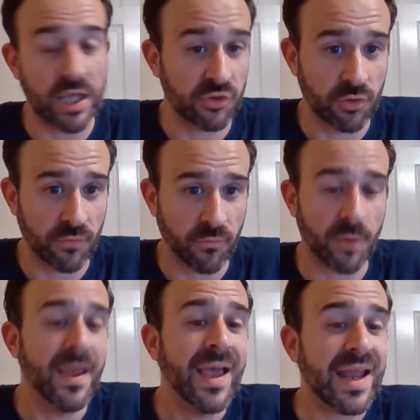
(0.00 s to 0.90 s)

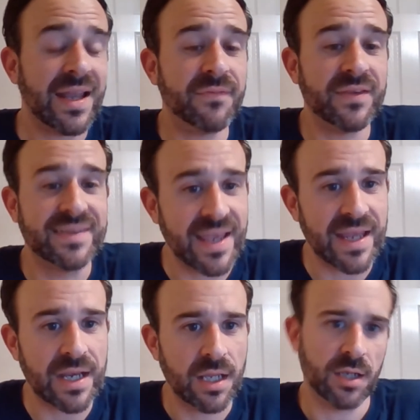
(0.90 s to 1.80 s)
uniform. And if he
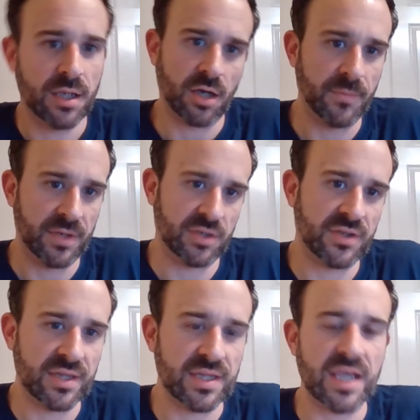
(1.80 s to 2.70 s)
did come
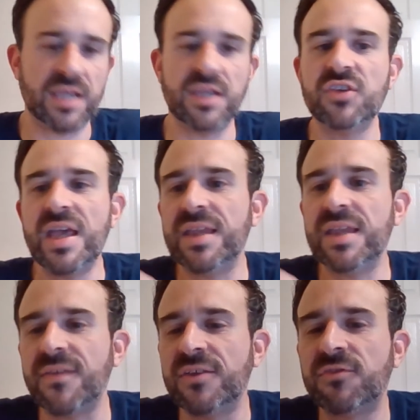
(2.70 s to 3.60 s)
into the Yankees,
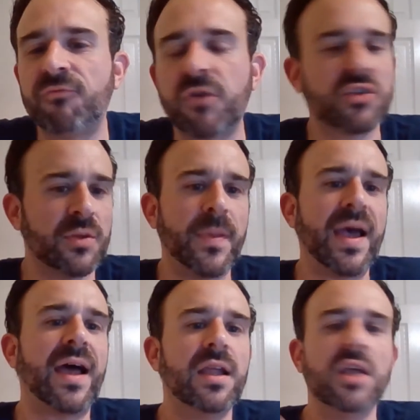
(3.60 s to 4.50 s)
his first
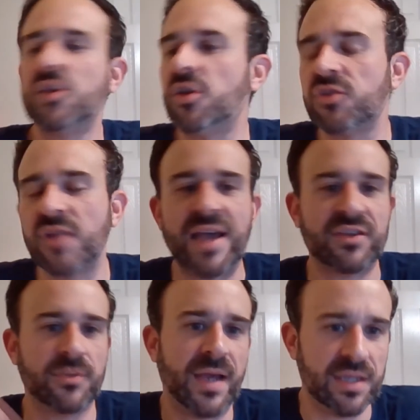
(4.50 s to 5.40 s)
at-bat till his last
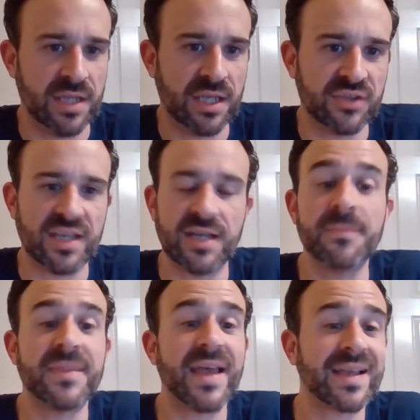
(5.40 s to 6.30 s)
at-bat at Yankee
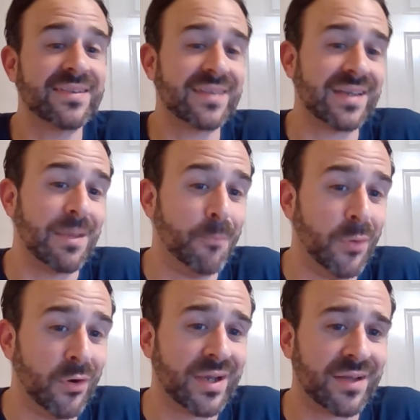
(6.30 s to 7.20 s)
Stadium, that guy's going to get
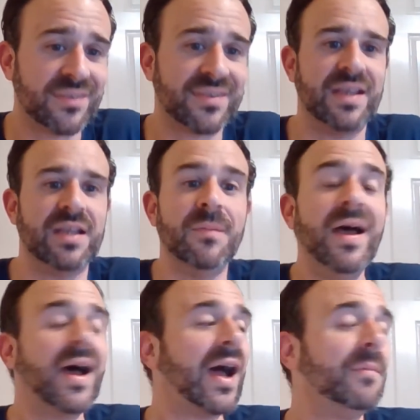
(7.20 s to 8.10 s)
booed out of the stadium.
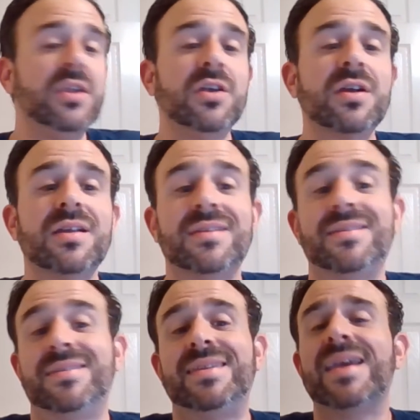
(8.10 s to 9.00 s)
I mean, you're going to
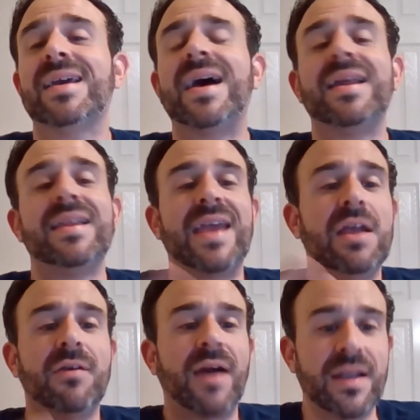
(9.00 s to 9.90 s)
take a guy like
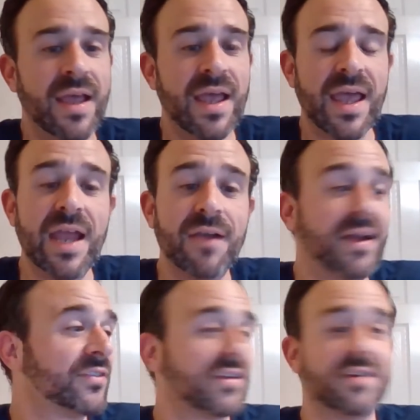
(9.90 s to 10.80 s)
A-Rod.
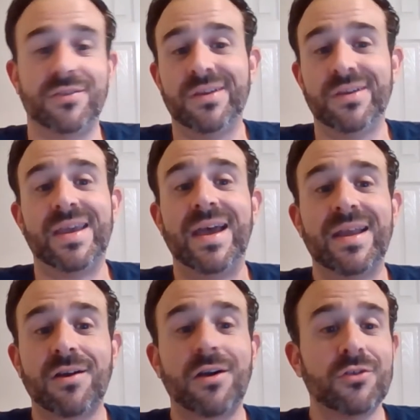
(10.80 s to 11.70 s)
A-Rod's going to look
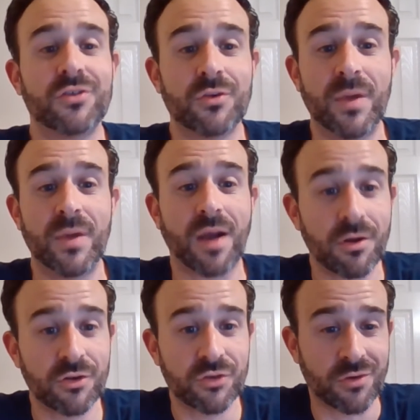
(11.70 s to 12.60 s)
at the way
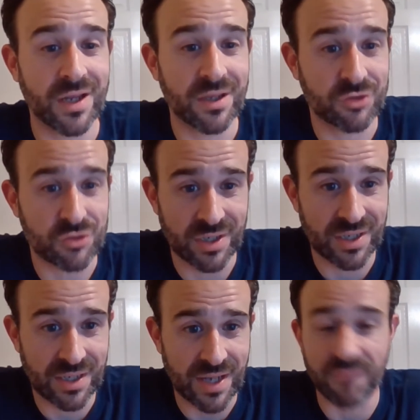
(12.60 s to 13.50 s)
Carlos Correa is
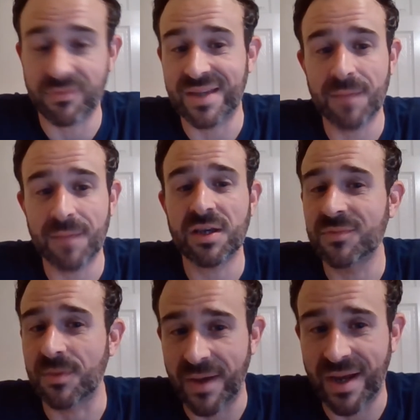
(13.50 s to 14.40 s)
treated every time he
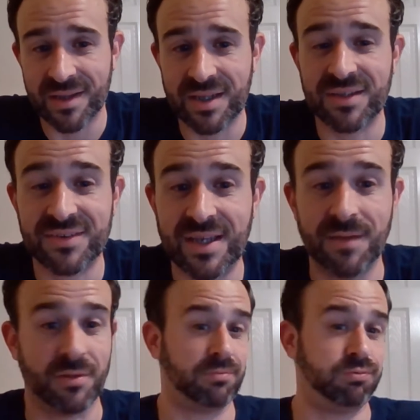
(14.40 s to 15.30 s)
comes to bat at the Yankee
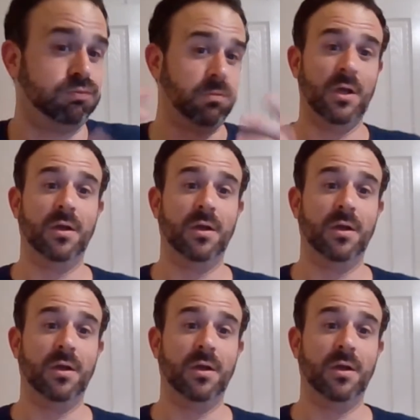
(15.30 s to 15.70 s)
Stadium and be like,